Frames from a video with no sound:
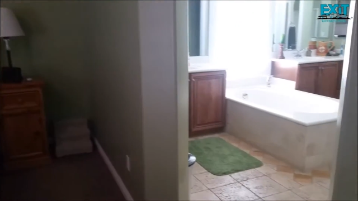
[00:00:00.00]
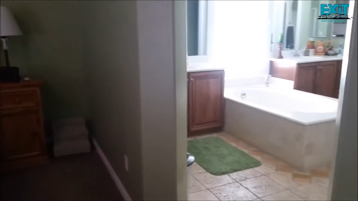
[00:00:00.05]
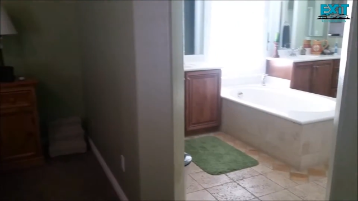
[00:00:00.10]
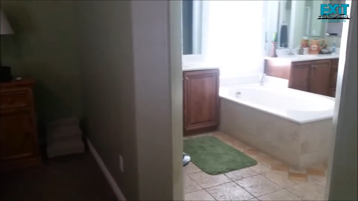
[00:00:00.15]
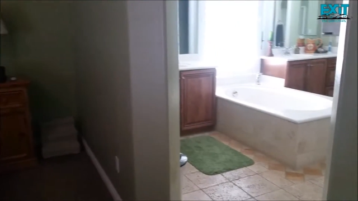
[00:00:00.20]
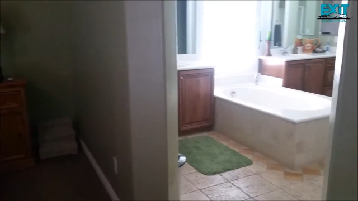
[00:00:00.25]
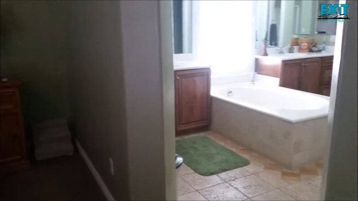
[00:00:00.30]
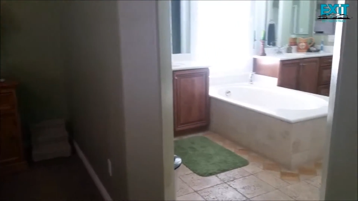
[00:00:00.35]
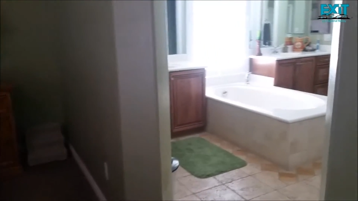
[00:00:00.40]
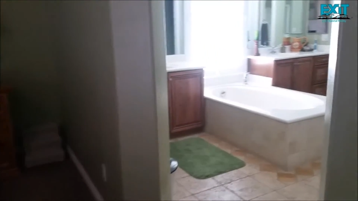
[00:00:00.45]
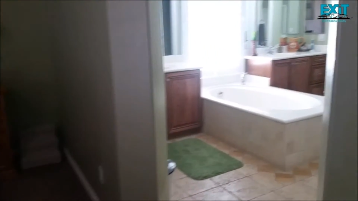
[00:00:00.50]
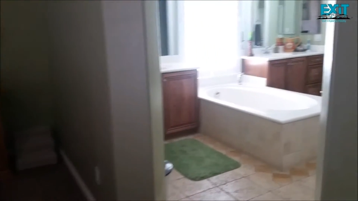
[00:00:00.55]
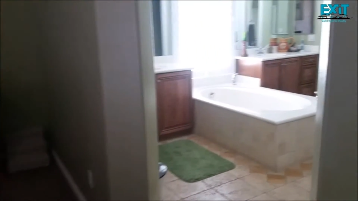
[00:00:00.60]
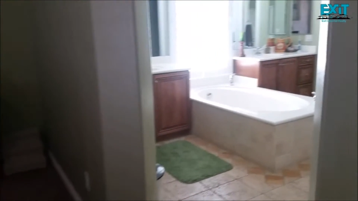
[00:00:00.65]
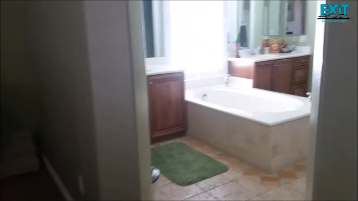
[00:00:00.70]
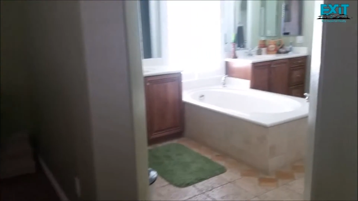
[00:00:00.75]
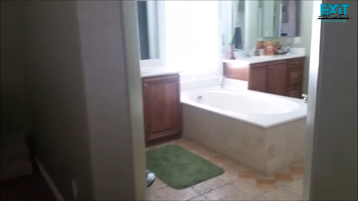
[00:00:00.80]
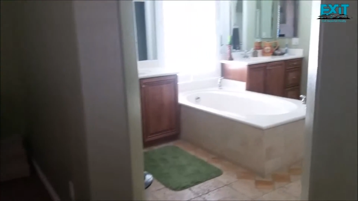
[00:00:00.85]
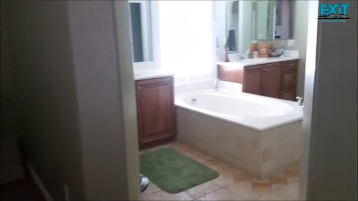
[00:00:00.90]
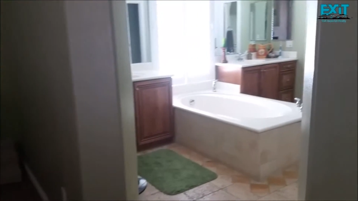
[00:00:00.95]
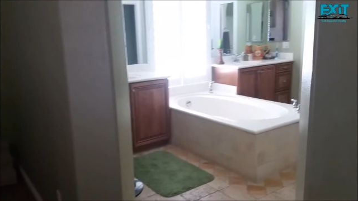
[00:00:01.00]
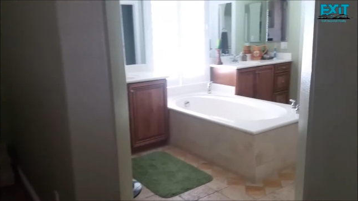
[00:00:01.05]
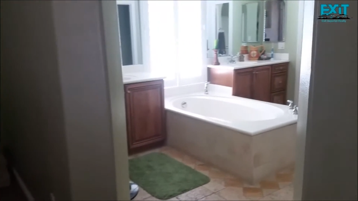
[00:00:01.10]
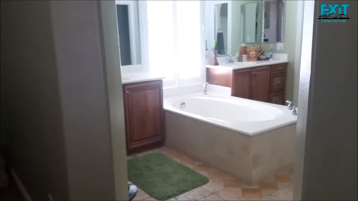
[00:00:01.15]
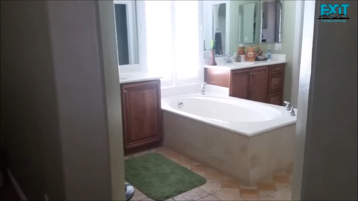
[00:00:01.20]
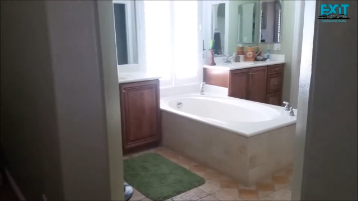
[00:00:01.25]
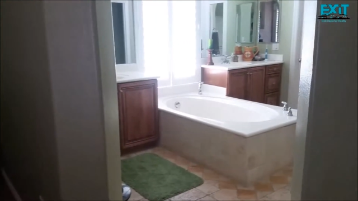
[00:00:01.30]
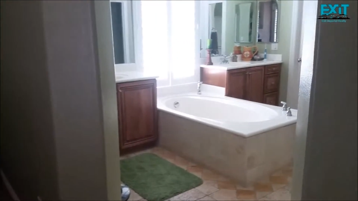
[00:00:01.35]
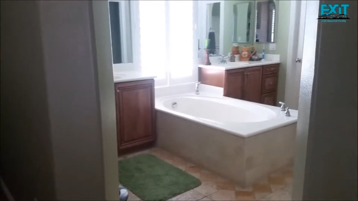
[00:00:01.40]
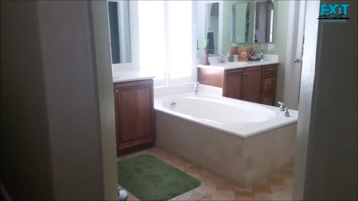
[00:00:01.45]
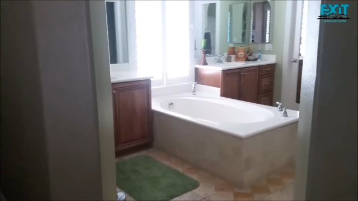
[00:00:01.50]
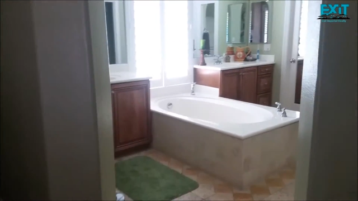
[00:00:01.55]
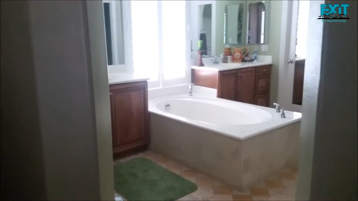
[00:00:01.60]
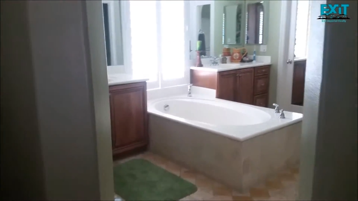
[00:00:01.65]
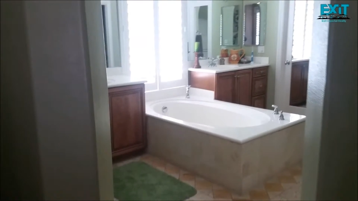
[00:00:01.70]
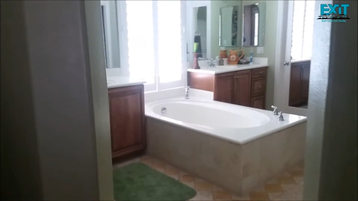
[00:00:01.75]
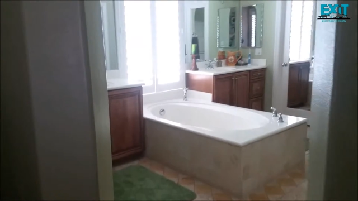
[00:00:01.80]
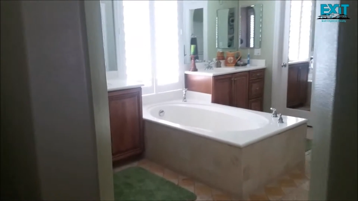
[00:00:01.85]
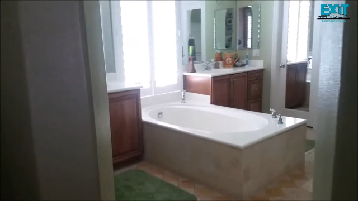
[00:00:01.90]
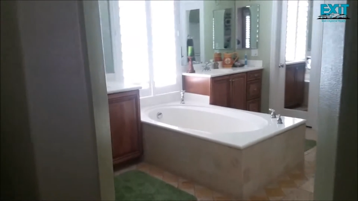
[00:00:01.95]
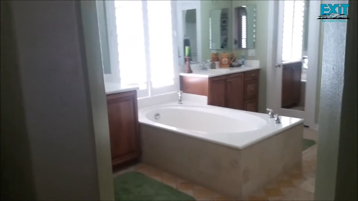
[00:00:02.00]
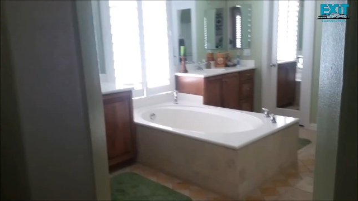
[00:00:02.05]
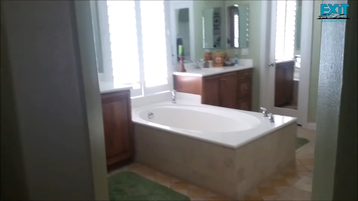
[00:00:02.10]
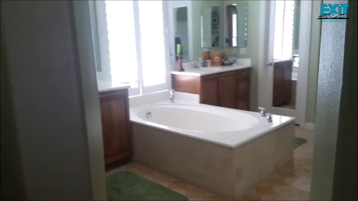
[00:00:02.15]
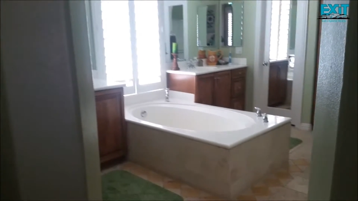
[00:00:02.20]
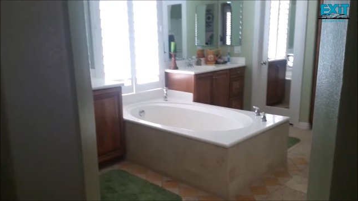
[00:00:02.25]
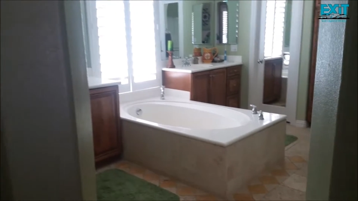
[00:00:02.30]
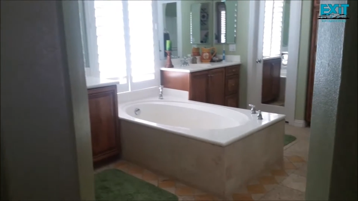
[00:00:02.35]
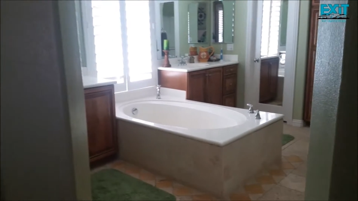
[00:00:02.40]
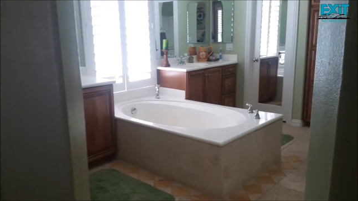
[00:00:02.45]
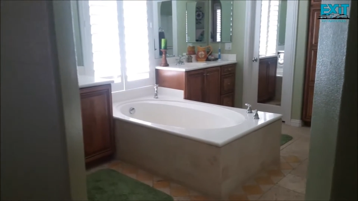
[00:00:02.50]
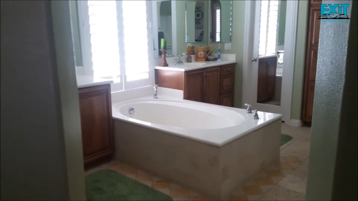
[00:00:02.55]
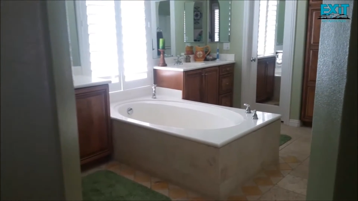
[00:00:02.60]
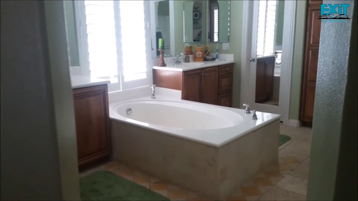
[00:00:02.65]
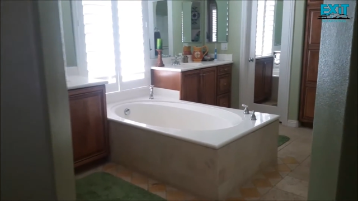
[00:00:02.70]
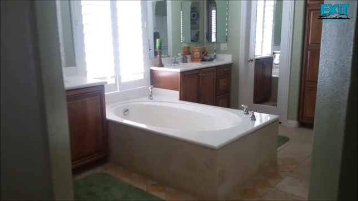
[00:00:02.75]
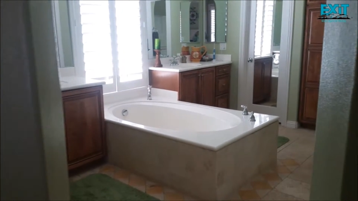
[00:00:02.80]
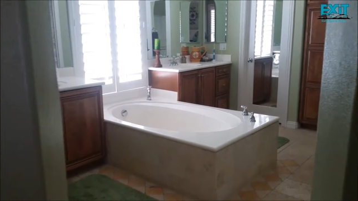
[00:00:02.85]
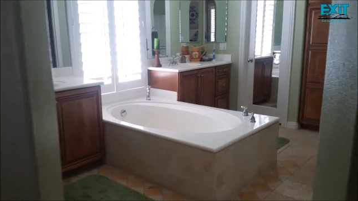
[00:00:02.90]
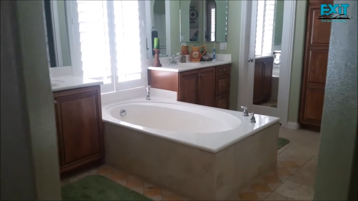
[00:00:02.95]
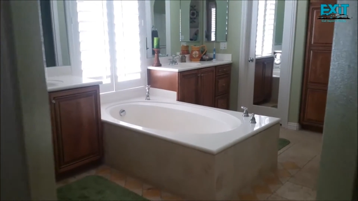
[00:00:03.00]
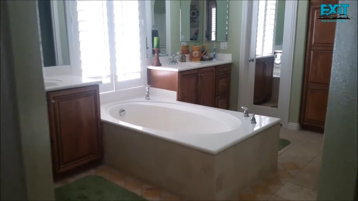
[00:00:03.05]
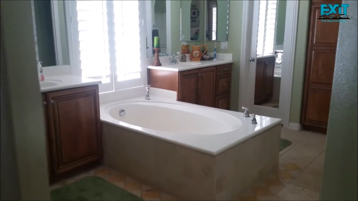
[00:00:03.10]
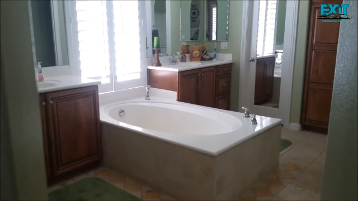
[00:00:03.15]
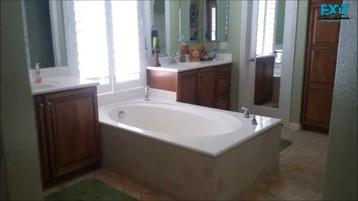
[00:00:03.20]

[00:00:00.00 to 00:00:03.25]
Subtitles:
Nobody's mouth can be seen.